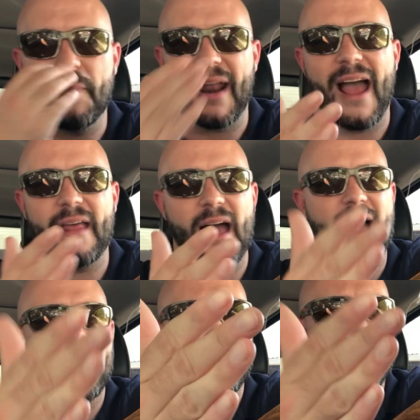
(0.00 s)
But
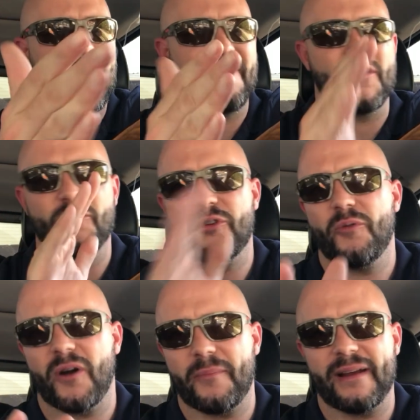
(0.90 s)
if
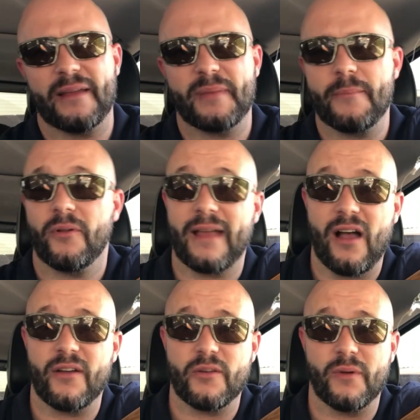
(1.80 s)
you are bringing people
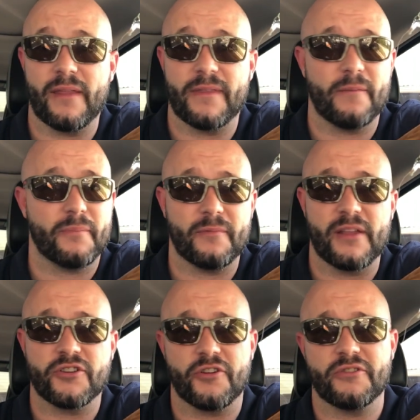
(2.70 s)
out, you want
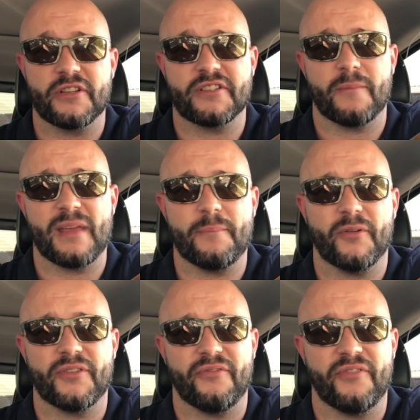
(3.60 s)
introducing some
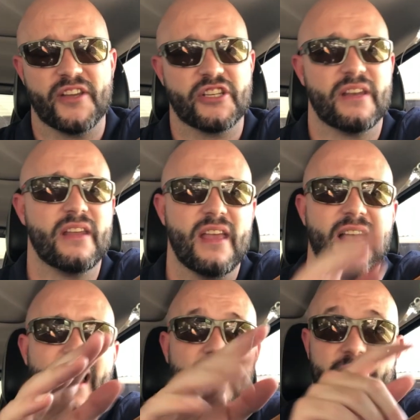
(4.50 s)
people to fishing,
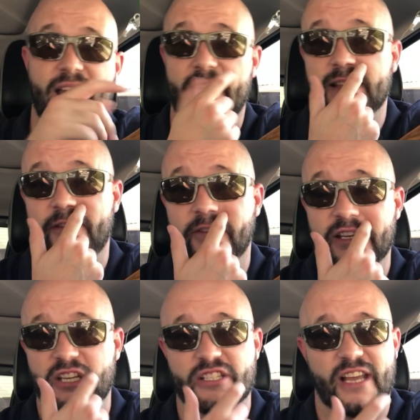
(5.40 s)
I definitely
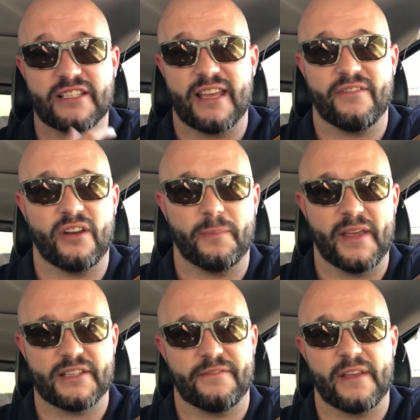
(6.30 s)
suggest giving them
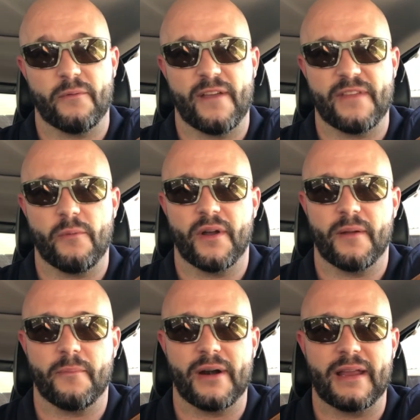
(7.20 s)
this if they want
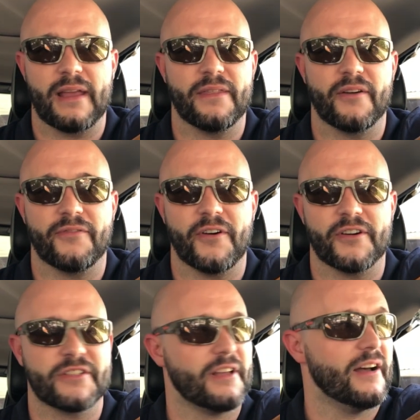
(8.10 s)
to break in their
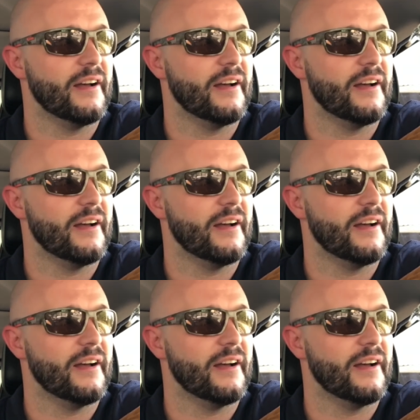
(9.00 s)
first